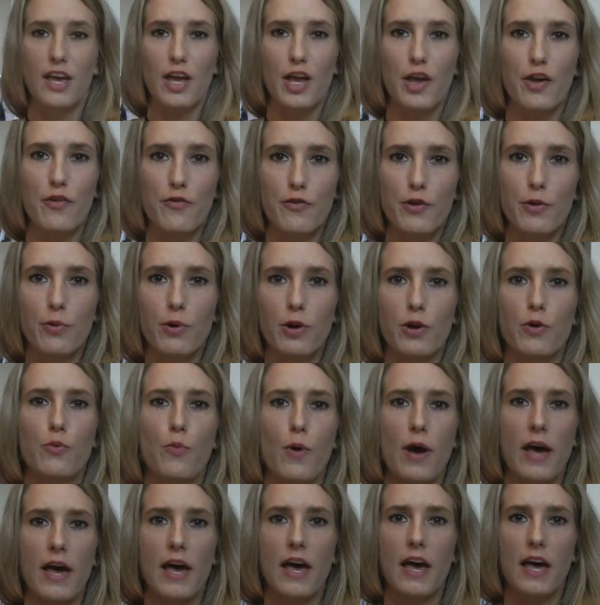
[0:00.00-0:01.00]
If you want to
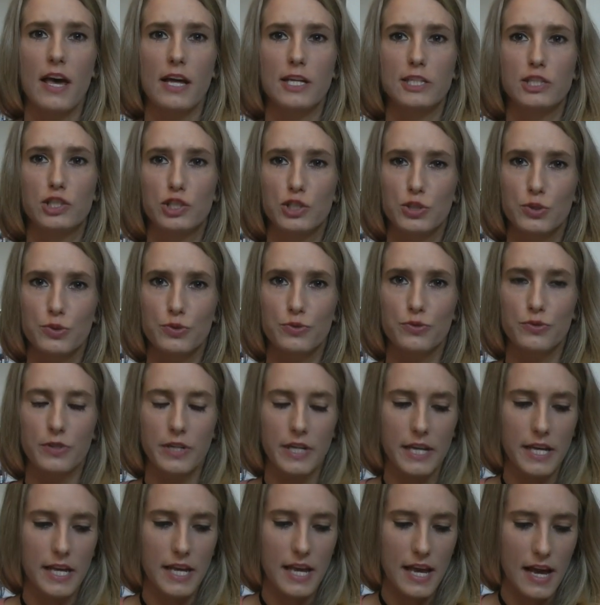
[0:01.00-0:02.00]
wear
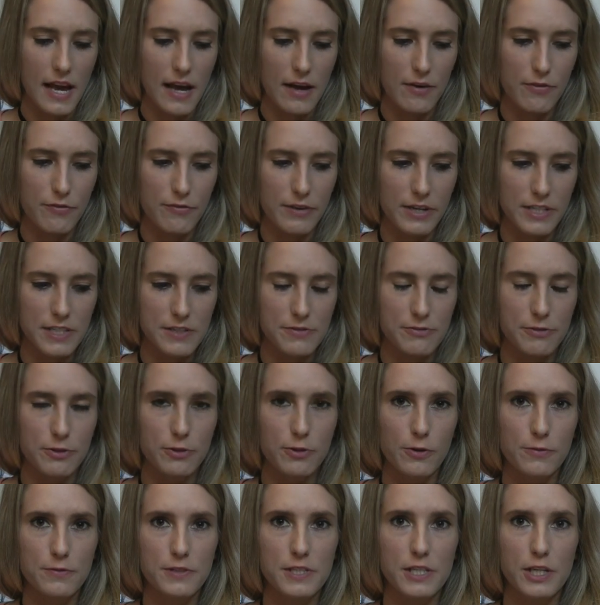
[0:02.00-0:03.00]
jewellery at a festival,
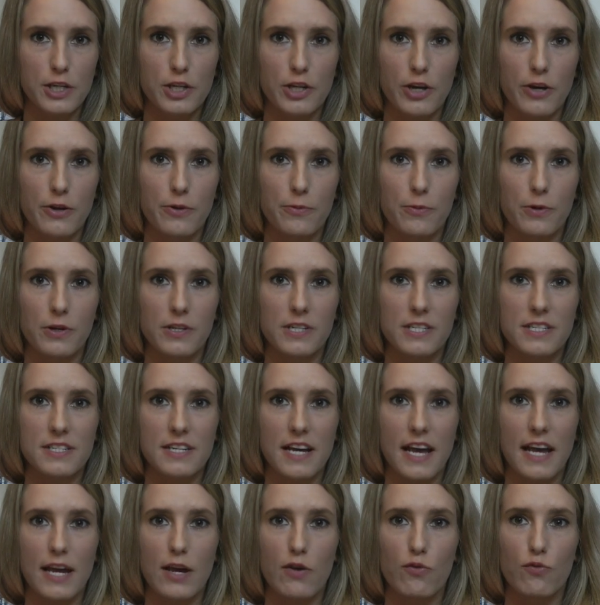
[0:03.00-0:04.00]
obviously you don't want to
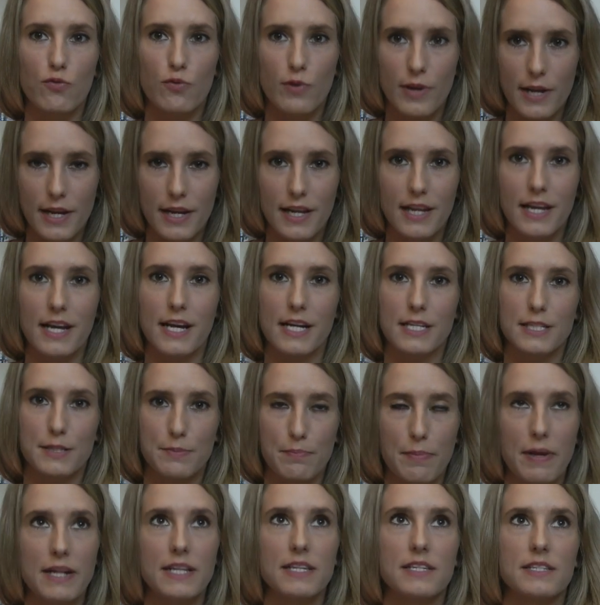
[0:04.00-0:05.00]
take really
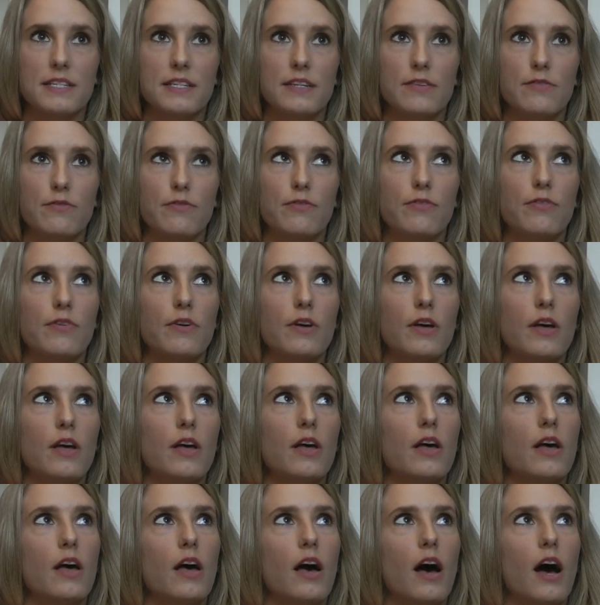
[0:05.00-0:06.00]
expensive
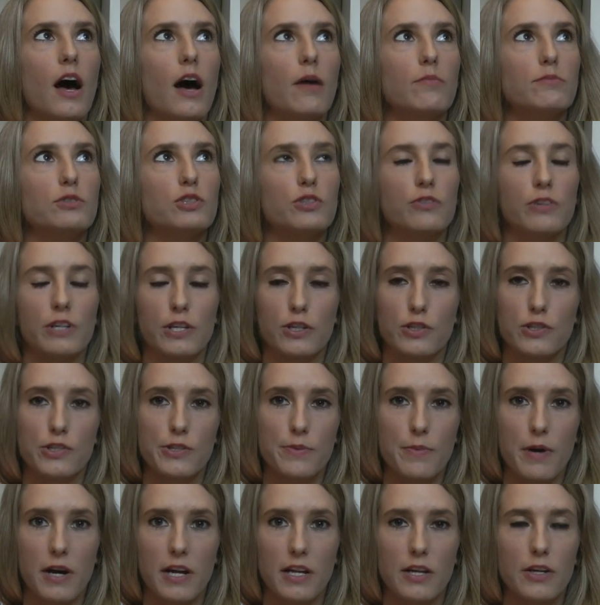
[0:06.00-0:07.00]
jewellery because you
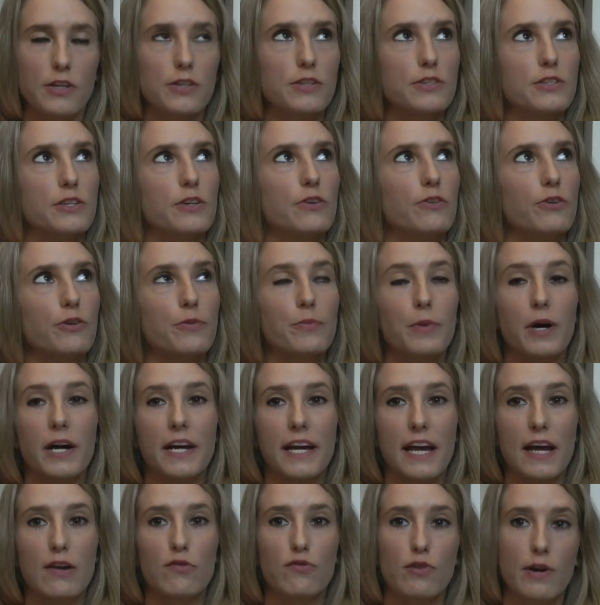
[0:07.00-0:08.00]
might lose it or it might
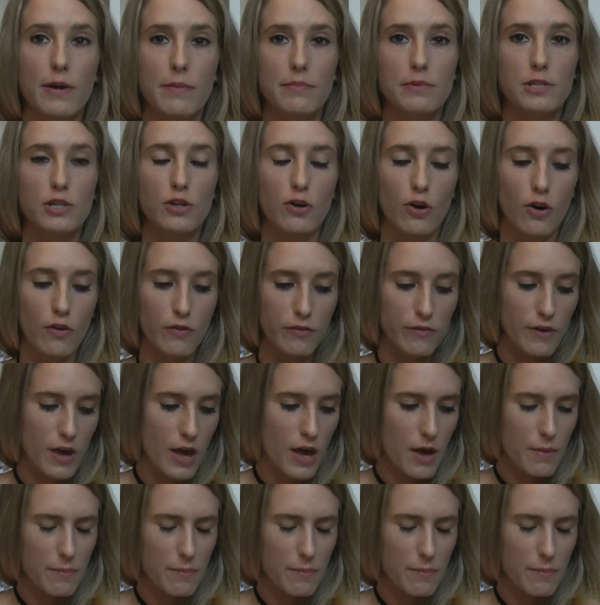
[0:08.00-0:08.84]
get ripped off.